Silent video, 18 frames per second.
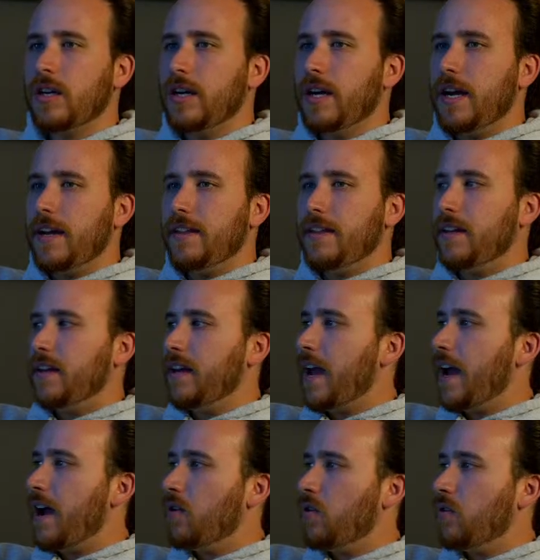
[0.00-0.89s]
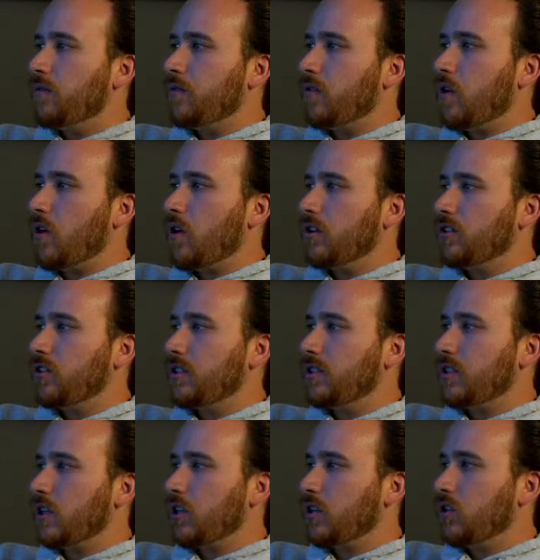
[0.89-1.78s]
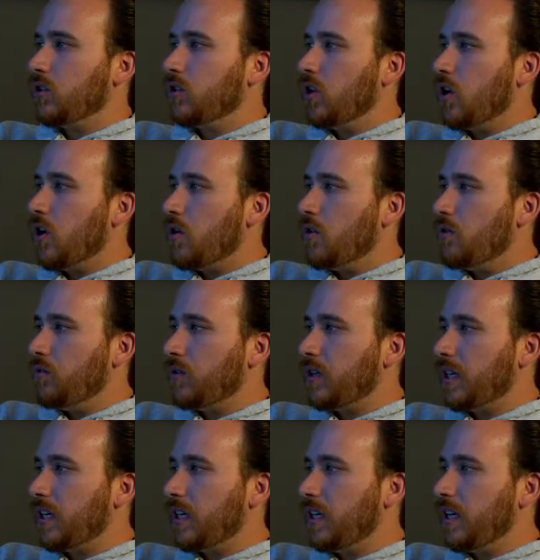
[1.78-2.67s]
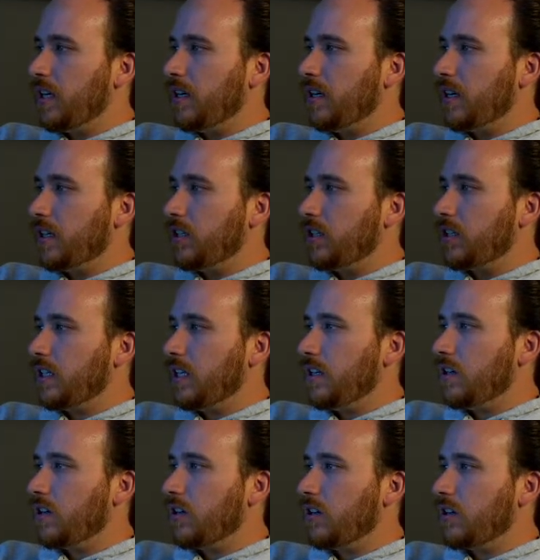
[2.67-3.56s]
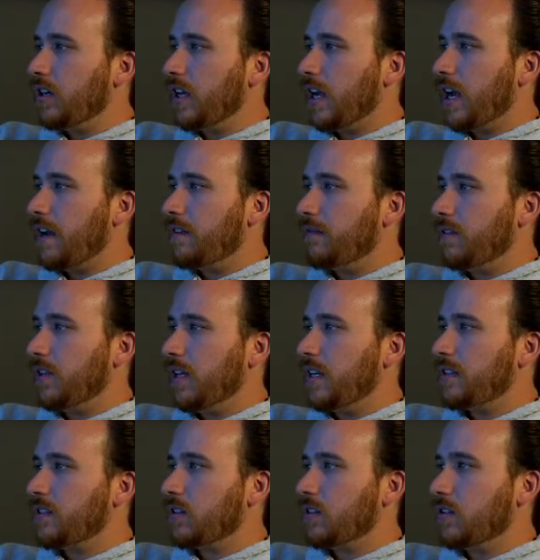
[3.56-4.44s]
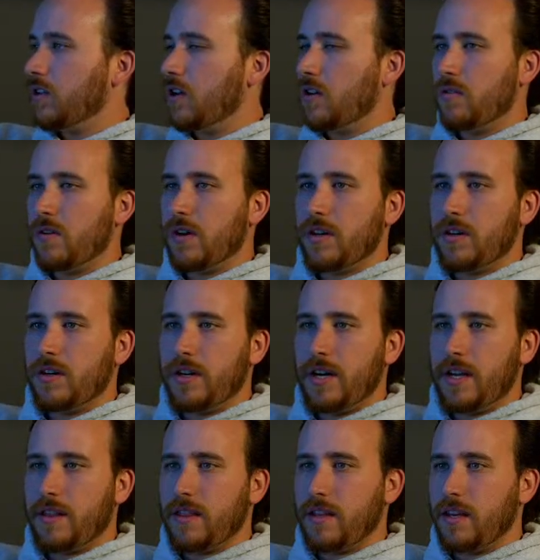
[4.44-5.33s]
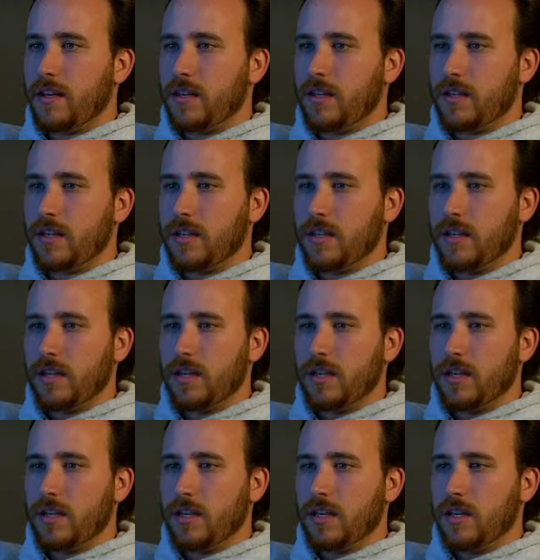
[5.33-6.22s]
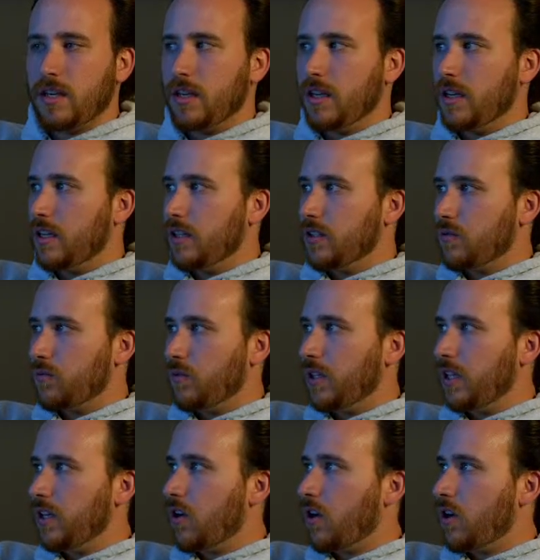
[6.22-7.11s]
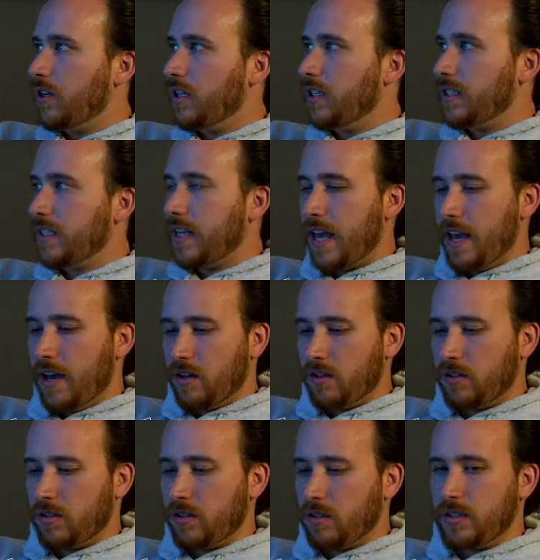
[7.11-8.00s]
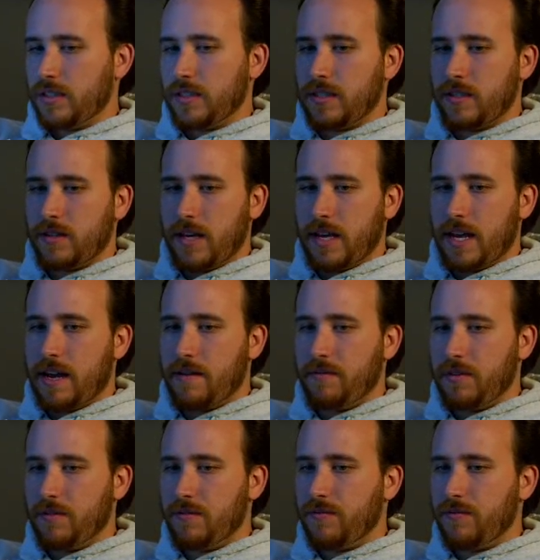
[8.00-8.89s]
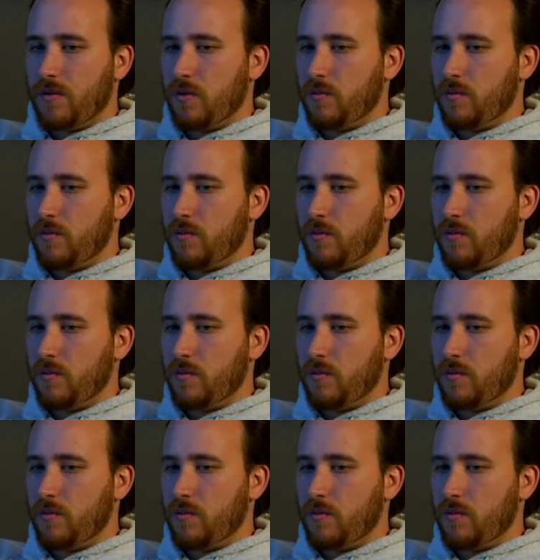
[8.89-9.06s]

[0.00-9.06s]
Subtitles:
And then now overall it's just the glow here. I just need her to have less glow on her, I think. It's really hard to tell until I have the full